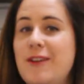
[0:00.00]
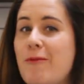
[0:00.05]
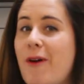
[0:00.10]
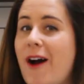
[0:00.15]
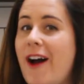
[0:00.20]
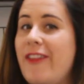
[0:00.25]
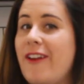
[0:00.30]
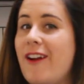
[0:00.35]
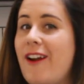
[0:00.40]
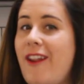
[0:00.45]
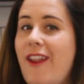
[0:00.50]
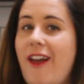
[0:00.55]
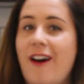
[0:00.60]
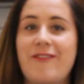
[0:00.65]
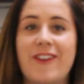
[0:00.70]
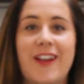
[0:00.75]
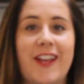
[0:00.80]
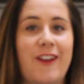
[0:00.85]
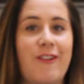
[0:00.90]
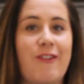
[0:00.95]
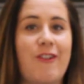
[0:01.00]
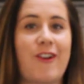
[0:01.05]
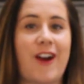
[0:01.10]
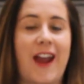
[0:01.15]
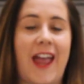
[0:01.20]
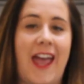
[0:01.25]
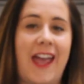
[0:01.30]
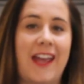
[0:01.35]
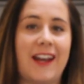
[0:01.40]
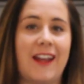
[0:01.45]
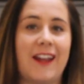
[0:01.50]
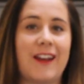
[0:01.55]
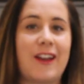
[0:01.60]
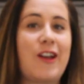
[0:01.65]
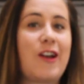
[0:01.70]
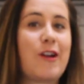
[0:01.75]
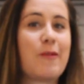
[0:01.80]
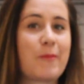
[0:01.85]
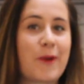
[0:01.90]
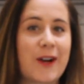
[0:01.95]
you either love it or hate it.
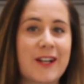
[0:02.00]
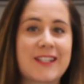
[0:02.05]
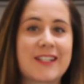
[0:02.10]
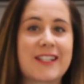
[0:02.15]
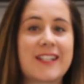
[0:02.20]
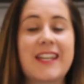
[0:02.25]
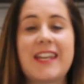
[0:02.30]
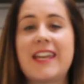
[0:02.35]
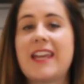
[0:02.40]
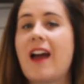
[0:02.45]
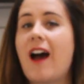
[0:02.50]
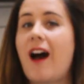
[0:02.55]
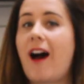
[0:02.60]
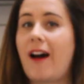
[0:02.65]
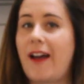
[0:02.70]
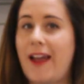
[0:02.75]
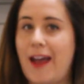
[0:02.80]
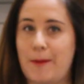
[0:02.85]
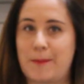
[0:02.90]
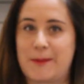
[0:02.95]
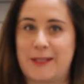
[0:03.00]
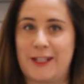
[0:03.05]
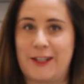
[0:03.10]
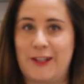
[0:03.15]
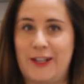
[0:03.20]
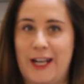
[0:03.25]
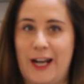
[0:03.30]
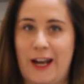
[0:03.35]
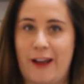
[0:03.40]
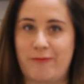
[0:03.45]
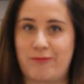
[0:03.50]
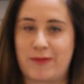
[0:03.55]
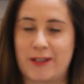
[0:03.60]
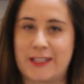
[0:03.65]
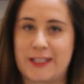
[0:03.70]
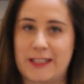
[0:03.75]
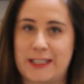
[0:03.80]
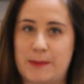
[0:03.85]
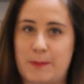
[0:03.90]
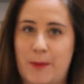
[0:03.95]
Personally, I absolutely love
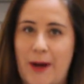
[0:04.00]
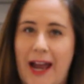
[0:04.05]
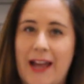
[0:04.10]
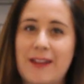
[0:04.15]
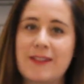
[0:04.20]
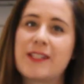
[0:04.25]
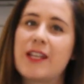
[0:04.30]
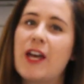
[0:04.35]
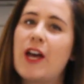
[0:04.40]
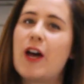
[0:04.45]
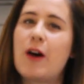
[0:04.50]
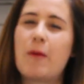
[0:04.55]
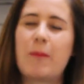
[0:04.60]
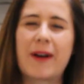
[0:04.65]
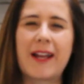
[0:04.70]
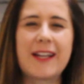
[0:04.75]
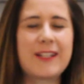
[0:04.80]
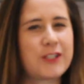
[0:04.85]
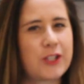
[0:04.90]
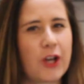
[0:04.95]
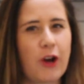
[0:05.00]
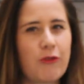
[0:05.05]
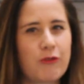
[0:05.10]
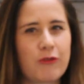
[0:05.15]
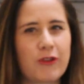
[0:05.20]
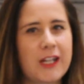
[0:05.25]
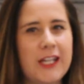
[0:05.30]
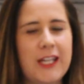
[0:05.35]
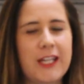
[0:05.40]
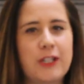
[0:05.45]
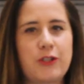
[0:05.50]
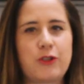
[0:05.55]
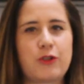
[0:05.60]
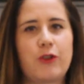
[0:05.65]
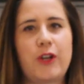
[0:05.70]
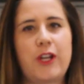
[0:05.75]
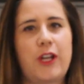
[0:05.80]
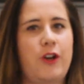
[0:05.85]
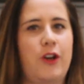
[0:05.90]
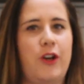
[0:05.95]
Brussels sprouts, but I don't really
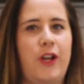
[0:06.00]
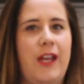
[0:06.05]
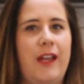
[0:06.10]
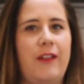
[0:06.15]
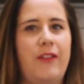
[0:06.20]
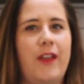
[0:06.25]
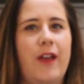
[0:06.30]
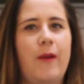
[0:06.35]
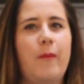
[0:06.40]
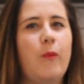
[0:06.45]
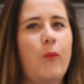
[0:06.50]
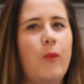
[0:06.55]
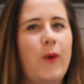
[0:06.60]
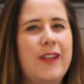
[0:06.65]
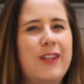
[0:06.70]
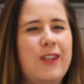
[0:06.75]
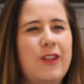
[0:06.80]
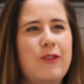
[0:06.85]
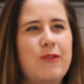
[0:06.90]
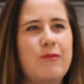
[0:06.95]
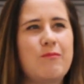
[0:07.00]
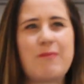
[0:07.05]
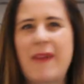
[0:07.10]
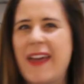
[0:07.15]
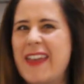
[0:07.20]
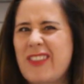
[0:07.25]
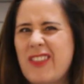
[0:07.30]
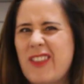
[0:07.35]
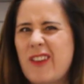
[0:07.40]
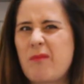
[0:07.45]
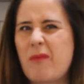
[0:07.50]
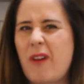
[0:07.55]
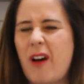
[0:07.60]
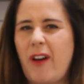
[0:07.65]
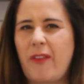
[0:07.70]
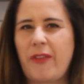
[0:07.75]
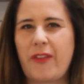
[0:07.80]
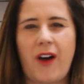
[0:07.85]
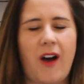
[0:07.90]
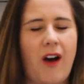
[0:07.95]
enjoy cooking them. When you make them
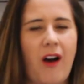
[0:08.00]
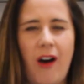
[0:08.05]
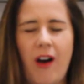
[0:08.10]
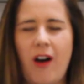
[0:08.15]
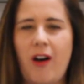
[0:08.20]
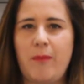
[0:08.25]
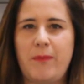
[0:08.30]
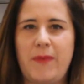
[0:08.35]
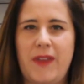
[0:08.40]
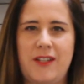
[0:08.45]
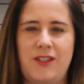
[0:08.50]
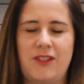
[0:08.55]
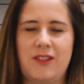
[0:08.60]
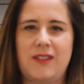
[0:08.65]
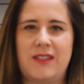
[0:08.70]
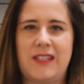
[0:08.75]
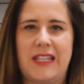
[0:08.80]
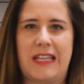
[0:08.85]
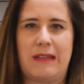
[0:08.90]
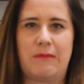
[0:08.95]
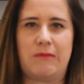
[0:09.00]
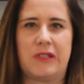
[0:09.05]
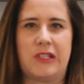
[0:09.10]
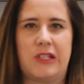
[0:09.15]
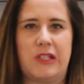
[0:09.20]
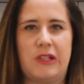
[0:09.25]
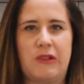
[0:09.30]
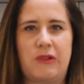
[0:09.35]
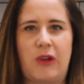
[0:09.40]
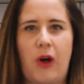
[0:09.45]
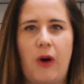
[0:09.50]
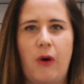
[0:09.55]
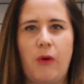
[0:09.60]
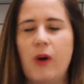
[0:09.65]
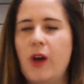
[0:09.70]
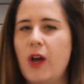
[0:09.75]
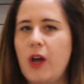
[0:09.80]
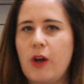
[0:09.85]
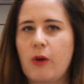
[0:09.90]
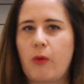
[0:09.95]
on the hob, they just seem to
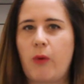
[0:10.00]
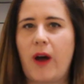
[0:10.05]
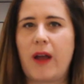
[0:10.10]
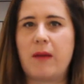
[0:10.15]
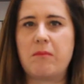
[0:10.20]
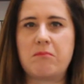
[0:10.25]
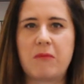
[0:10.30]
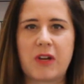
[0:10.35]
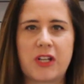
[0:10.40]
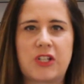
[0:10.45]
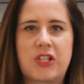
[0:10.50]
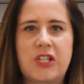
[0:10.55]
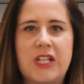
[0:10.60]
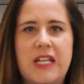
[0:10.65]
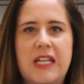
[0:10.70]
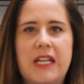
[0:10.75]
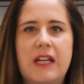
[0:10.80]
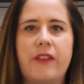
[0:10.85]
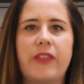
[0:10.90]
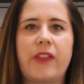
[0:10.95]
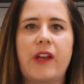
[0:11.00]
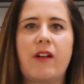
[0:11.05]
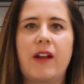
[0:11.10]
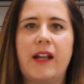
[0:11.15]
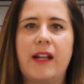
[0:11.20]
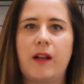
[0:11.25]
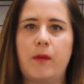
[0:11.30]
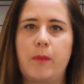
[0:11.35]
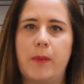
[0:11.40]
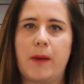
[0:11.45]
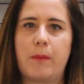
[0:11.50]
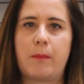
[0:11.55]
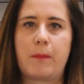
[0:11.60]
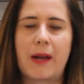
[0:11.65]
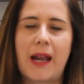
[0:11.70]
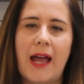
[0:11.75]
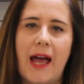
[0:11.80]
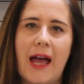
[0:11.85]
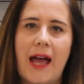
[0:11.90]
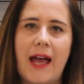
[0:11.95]
go quite mushy and they're a little bit
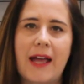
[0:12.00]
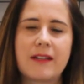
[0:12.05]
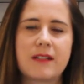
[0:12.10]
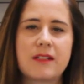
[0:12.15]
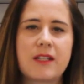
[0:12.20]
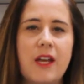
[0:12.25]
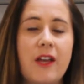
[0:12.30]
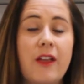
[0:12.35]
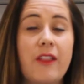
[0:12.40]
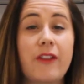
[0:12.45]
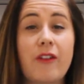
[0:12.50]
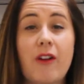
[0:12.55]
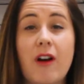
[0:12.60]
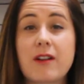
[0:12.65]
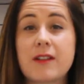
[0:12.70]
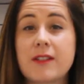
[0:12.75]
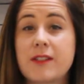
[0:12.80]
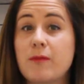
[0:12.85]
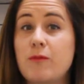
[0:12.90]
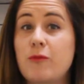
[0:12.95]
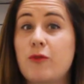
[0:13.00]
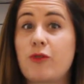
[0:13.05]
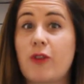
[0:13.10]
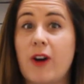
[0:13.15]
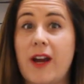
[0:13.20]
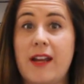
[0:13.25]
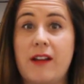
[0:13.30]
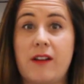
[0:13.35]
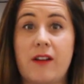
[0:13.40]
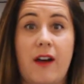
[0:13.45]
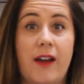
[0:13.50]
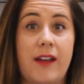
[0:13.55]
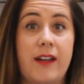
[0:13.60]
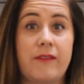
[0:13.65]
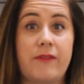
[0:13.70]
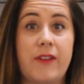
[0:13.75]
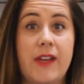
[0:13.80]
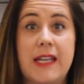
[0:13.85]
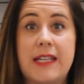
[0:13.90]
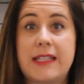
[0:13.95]
bland. There are some great kind
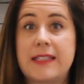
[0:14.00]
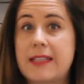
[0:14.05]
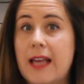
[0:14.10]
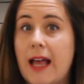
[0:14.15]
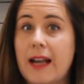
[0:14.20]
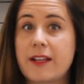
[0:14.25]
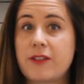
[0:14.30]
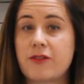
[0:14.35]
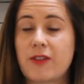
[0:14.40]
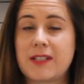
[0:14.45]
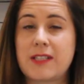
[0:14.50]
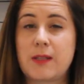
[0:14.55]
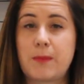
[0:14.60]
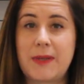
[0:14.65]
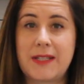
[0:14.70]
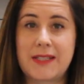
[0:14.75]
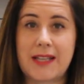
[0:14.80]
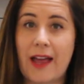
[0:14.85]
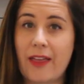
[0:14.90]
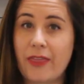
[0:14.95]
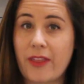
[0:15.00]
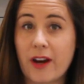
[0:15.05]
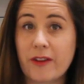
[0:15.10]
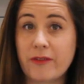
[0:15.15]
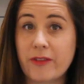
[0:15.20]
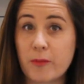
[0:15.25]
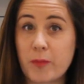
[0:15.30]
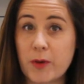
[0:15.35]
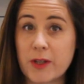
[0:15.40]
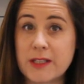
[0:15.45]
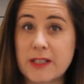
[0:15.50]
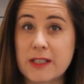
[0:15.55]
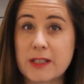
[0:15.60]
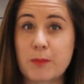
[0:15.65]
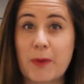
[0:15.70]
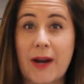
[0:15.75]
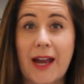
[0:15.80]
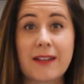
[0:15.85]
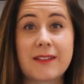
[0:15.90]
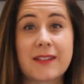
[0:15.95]
of salad recipes out there for Brussels
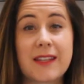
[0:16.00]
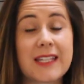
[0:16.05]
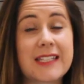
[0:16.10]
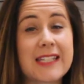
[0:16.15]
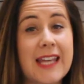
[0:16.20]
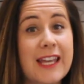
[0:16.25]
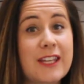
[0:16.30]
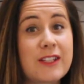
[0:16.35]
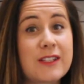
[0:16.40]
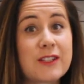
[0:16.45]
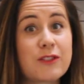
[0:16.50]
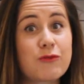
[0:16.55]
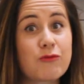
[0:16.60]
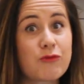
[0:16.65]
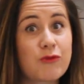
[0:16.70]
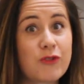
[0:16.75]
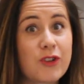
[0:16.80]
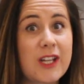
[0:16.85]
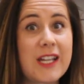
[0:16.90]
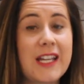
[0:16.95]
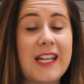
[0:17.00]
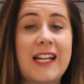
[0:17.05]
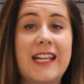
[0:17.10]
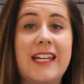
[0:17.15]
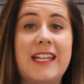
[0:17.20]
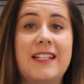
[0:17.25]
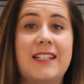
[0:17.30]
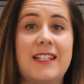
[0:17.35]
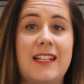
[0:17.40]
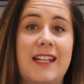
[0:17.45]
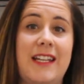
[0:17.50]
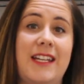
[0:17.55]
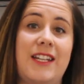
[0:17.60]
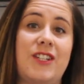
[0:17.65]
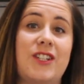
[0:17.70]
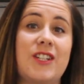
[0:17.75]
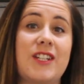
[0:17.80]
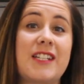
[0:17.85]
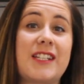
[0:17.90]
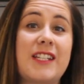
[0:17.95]
sprouts that taste really
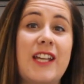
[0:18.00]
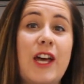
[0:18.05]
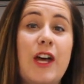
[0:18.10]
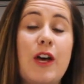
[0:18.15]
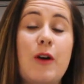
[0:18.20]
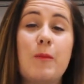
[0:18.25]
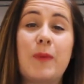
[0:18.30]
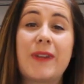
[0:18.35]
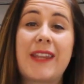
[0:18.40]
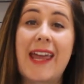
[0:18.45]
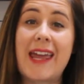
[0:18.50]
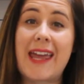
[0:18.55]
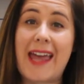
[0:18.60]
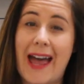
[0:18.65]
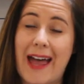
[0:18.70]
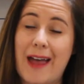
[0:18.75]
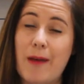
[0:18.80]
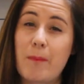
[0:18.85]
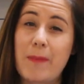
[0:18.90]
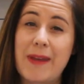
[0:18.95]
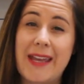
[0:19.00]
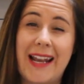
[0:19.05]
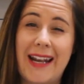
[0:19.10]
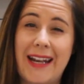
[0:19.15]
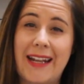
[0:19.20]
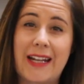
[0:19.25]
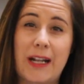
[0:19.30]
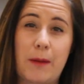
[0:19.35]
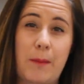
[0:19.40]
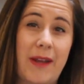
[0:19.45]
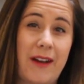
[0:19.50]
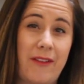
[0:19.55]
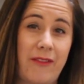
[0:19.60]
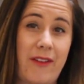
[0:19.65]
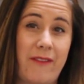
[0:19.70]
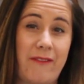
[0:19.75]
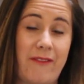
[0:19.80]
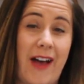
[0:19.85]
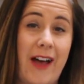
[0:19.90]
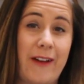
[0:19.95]
delicious, but they can be a little bit of
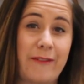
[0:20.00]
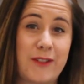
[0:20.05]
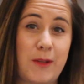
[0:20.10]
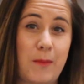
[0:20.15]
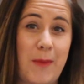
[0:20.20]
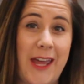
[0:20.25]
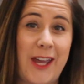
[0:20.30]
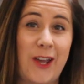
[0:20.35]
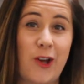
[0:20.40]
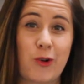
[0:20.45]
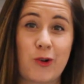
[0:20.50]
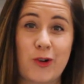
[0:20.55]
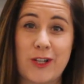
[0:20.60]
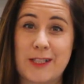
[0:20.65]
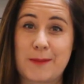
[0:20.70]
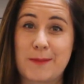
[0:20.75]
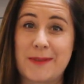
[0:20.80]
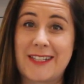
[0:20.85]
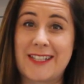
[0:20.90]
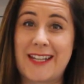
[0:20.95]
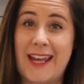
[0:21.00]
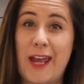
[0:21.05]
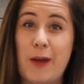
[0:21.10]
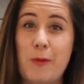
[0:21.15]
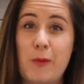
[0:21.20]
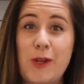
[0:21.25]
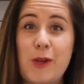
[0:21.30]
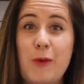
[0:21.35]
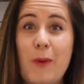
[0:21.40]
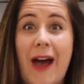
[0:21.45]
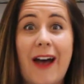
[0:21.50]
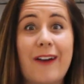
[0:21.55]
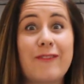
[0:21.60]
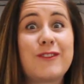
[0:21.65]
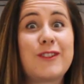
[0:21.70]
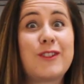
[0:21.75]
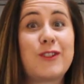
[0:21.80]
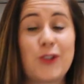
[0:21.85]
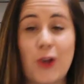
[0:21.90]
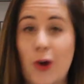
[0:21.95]
a faff to make on Christmas Day when you
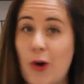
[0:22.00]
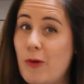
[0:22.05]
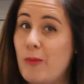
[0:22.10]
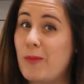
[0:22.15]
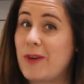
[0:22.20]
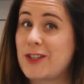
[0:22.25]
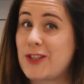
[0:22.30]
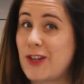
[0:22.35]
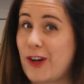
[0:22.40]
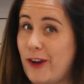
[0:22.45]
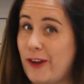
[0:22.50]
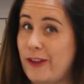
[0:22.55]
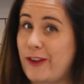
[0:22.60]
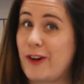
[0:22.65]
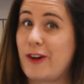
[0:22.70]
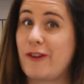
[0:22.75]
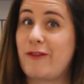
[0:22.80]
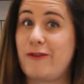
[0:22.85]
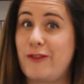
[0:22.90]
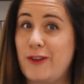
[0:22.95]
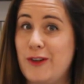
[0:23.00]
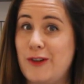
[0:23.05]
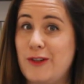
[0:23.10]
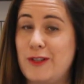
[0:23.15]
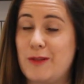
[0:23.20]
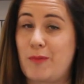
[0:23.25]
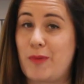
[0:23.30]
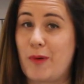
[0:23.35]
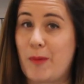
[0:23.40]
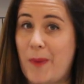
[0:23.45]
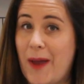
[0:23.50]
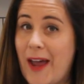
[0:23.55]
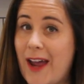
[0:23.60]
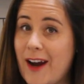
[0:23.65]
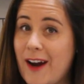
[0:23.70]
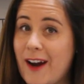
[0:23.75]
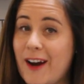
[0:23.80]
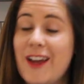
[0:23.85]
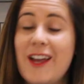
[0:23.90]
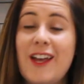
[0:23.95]
have so much other food to
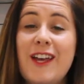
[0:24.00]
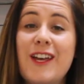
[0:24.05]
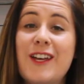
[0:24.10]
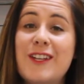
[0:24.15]
prepare.